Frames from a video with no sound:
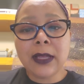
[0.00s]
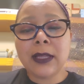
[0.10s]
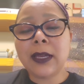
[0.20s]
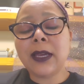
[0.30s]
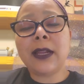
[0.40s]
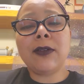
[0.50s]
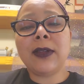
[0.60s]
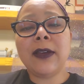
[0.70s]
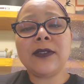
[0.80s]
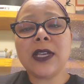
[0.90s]
Like, I
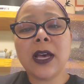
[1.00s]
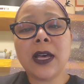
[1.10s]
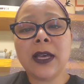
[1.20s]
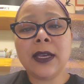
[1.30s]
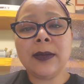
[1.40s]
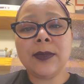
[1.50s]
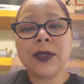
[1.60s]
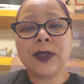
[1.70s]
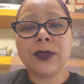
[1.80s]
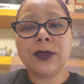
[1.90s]
don't have time
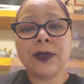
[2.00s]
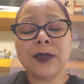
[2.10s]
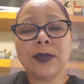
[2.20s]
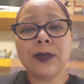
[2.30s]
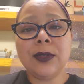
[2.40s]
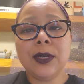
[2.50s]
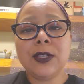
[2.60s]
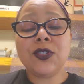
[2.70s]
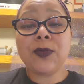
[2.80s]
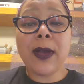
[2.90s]
to
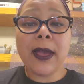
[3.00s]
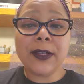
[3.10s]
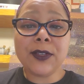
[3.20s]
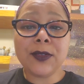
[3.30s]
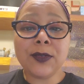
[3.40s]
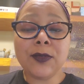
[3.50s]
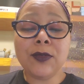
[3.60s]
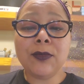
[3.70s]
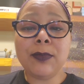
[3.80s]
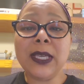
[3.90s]
try
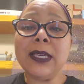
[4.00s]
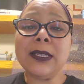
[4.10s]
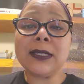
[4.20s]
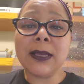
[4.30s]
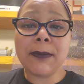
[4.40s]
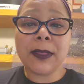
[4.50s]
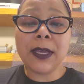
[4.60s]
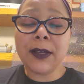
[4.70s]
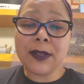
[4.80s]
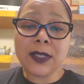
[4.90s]
to be
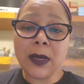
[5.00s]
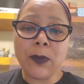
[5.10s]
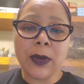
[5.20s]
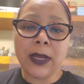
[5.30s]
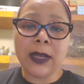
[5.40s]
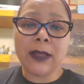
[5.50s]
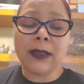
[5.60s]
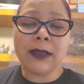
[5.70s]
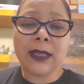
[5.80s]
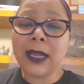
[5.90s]
something or someone
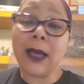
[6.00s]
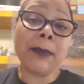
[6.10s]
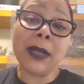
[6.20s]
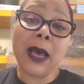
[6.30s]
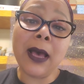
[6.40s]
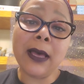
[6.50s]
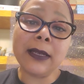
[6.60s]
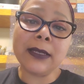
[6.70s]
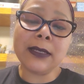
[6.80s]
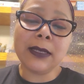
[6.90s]
that I'm
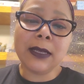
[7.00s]
not.